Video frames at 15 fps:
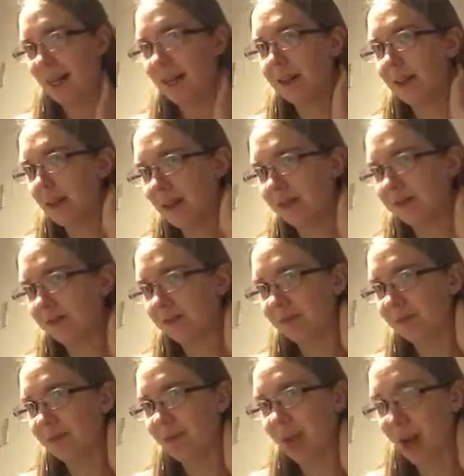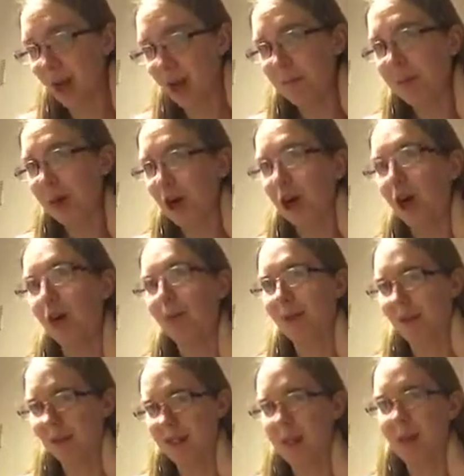that nerve. I'm
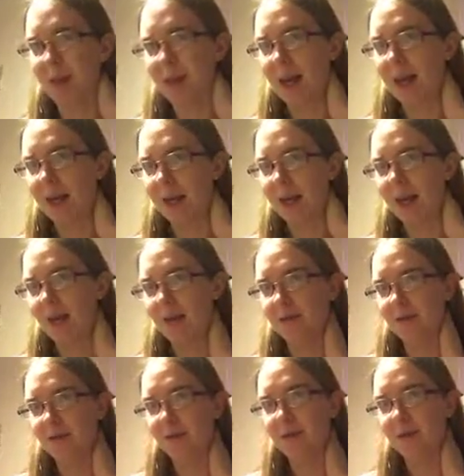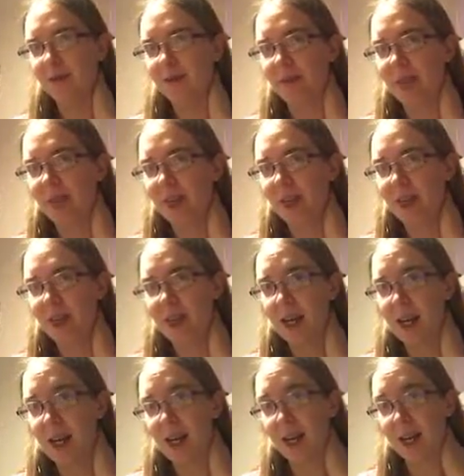calming down that
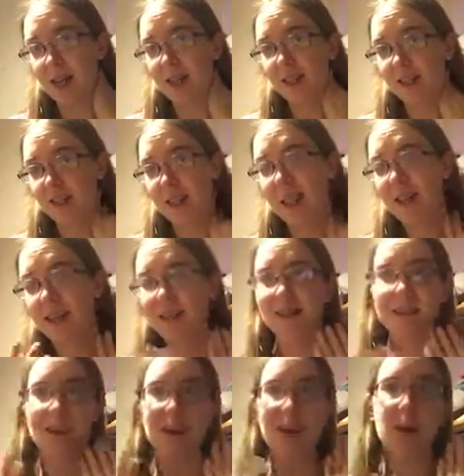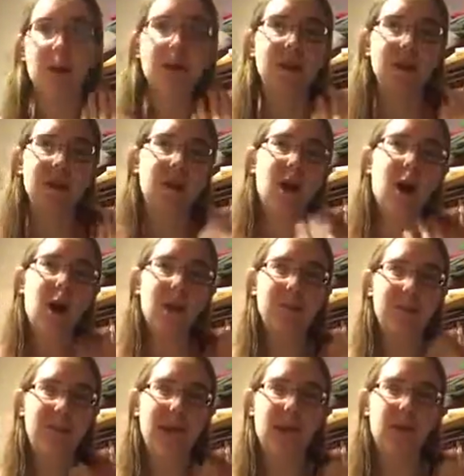nerve. And that is helping to
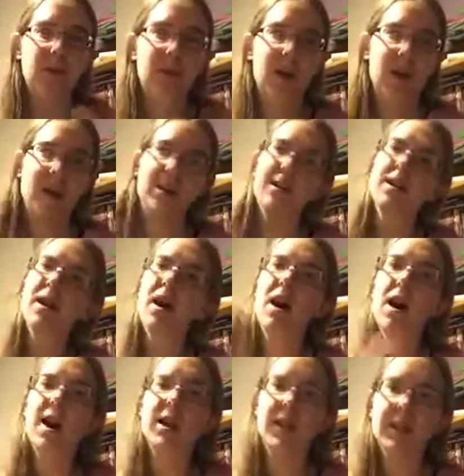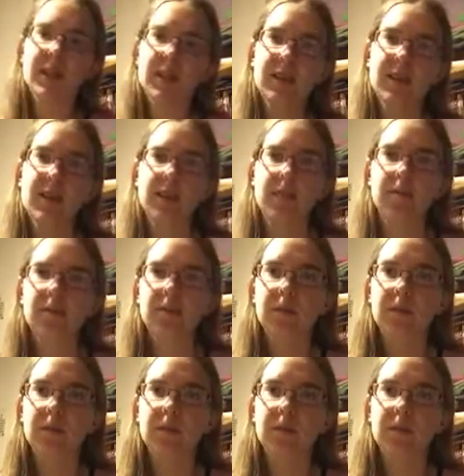calm down my entire system.